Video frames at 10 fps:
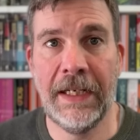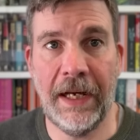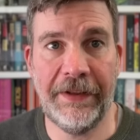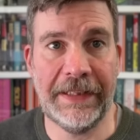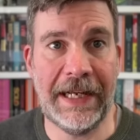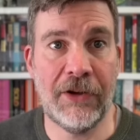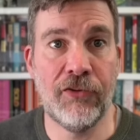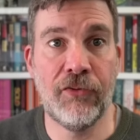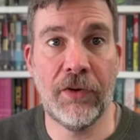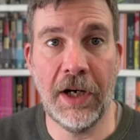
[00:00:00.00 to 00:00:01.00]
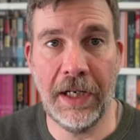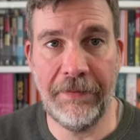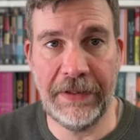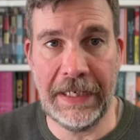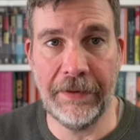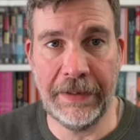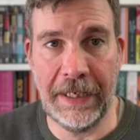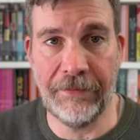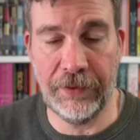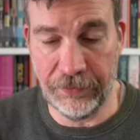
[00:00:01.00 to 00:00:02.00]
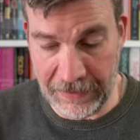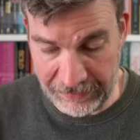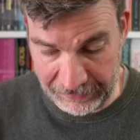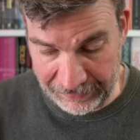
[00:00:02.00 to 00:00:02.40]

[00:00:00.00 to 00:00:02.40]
I think that can drive down the average rating.